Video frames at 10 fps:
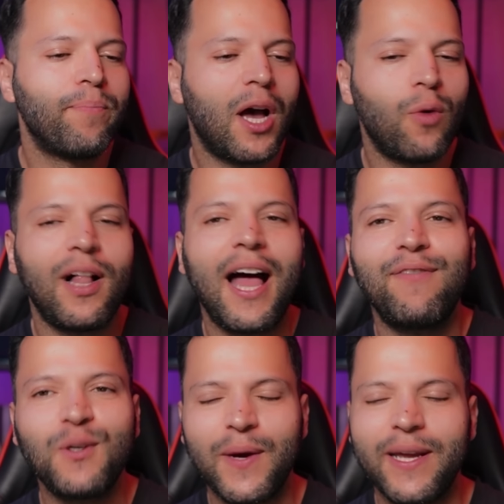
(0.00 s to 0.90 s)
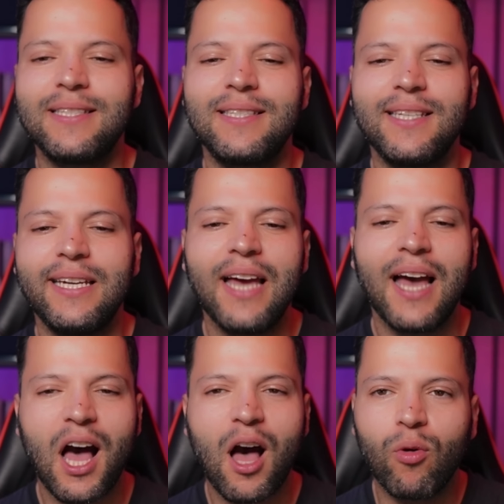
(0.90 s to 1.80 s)
But we'll have to wait and see
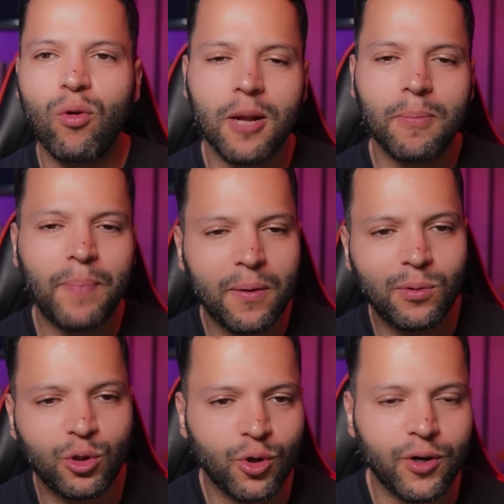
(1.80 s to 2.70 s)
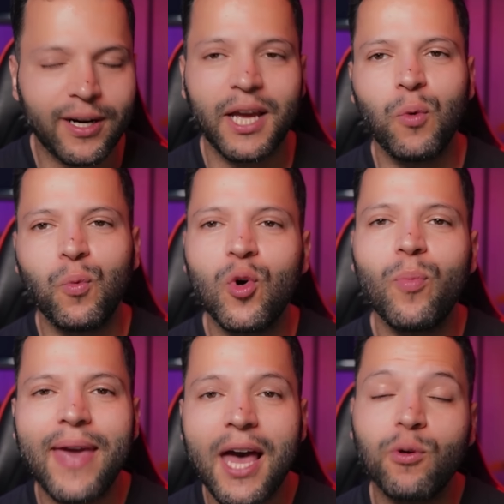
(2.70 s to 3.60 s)
how long Pablo Torre will
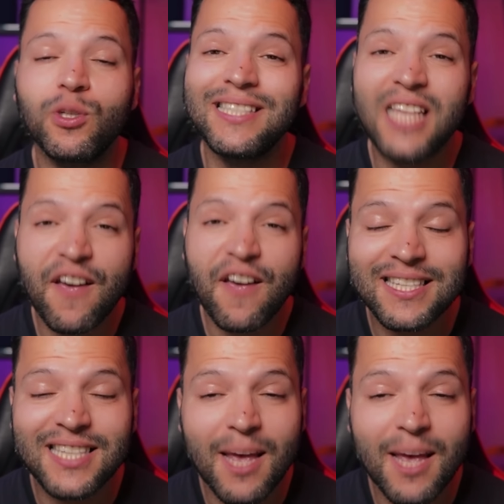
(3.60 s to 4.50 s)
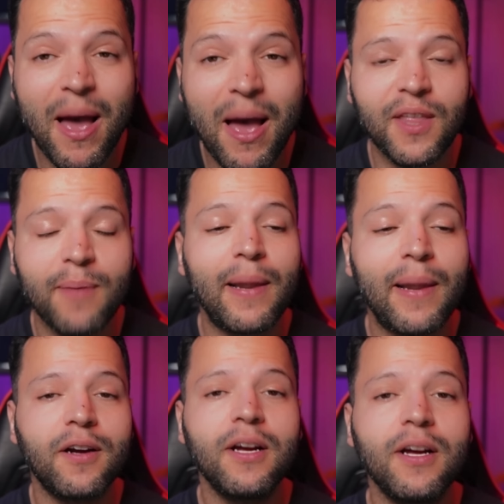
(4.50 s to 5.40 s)
be out, which is definitely a setback for the
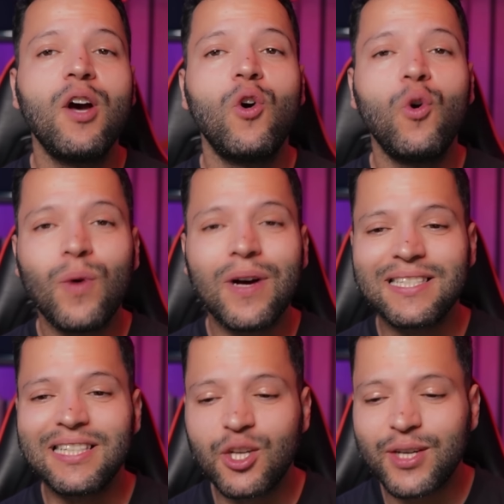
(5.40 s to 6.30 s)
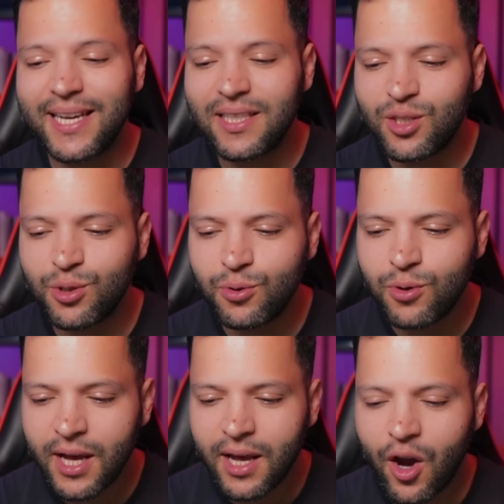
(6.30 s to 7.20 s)
player who was looking
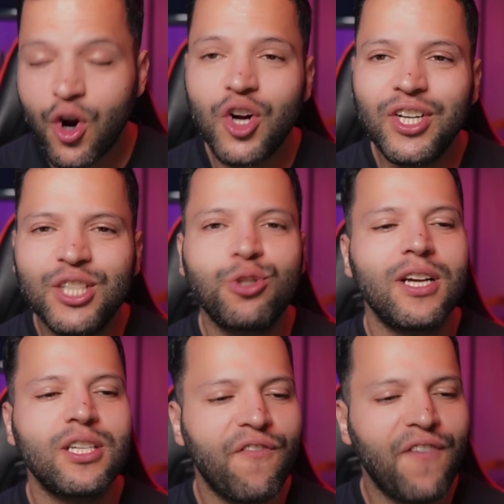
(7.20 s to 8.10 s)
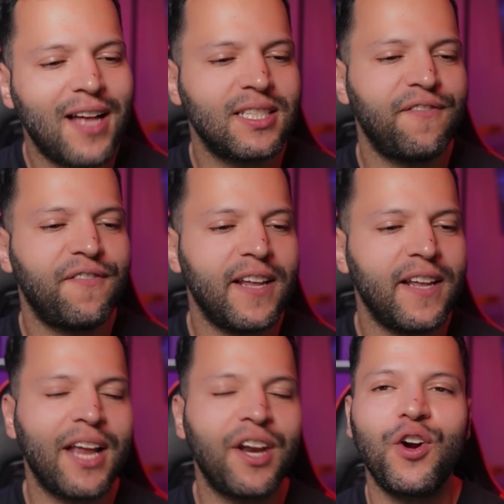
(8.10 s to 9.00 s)
to earn the trust of Hansi
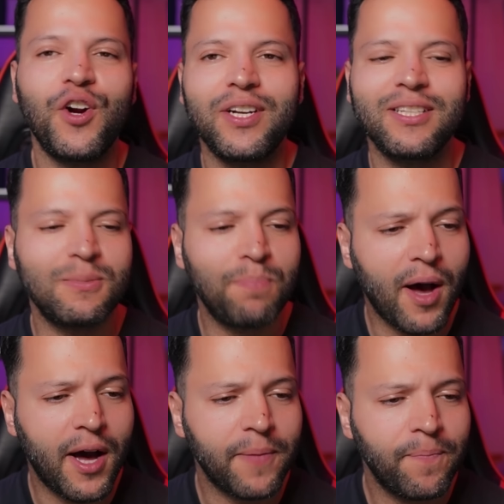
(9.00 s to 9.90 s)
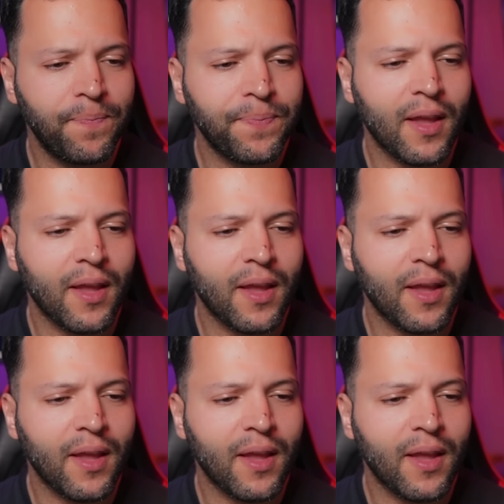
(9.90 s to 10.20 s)
Flick and earn a spot